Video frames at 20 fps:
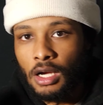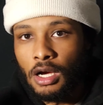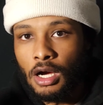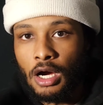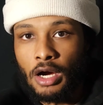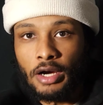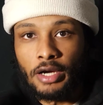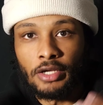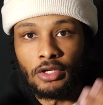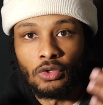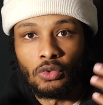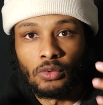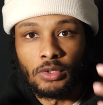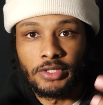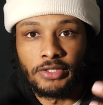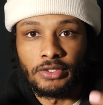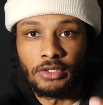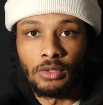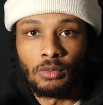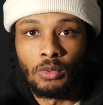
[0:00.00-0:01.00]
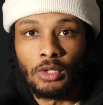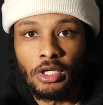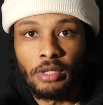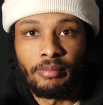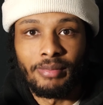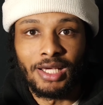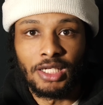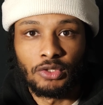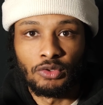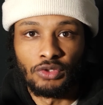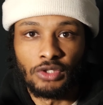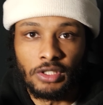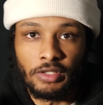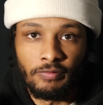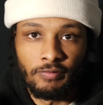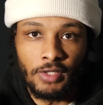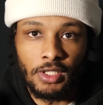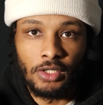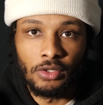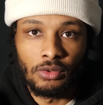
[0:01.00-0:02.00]
Alright yo, what's good? Welcome back to another
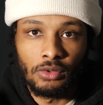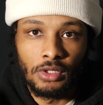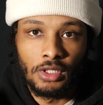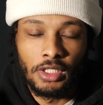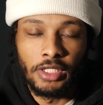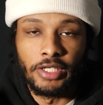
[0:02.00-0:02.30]
video.